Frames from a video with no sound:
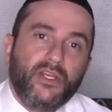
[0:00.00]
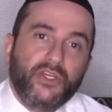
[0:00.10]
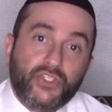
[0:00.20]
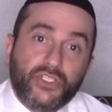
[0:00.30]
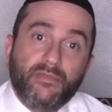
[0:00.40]

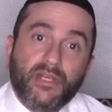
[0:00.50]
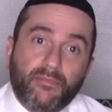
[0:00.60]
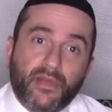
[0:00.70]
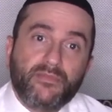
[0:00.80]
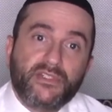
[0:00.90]
Chimen
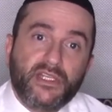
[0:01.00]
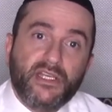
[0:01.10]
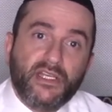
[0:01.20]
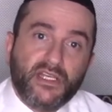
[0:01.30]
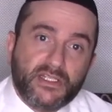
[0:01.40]

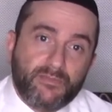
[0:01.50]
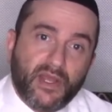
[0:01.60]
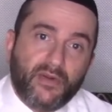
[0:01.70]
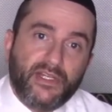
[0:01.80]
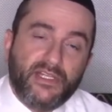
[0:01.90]
Abramsky is
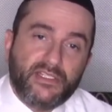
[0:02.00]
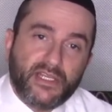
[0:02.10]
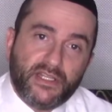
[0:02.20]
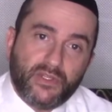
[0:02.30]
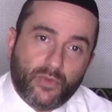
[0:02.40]
buried
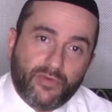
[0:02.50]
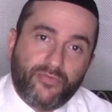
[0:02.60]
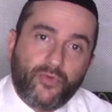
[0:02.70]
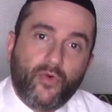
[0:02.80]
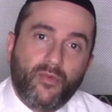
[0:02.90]
in the
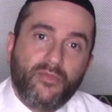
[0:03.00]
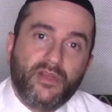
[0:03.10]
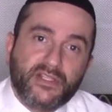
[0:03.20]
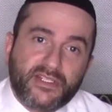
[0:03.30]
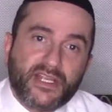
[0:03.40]
Reform
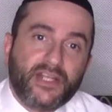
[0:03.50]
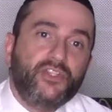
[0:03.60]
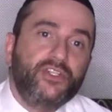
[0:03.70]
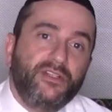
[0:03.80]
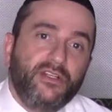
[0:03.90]

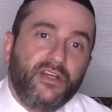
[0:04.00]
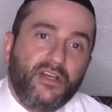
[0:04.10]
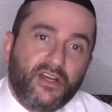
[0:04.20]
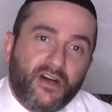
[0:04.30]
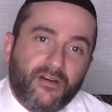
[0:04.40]
section
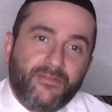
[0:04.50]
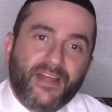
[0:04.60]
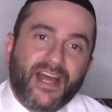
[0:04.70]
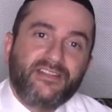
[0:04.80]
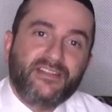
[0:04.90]
of
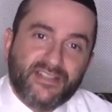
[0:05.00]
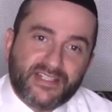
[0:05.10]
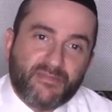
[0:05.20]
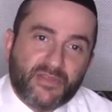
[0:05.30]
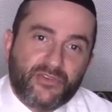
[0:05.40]
that
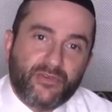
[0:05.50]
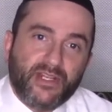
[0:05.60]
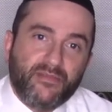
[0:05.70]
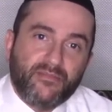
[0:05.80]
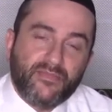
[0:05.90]
cemetery.
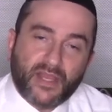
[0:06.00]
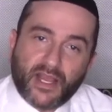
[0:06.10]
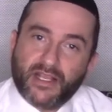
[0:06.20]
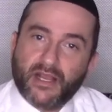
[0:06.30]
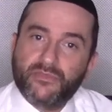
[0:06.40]

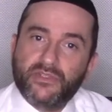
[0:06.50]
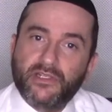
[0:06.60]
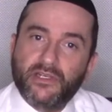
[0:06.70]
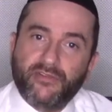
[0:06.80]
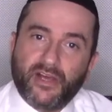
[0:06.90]
I come to
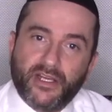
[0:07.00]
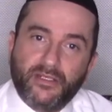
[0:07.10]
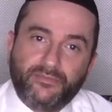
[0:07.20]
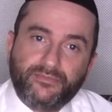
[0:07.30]
the Levaya.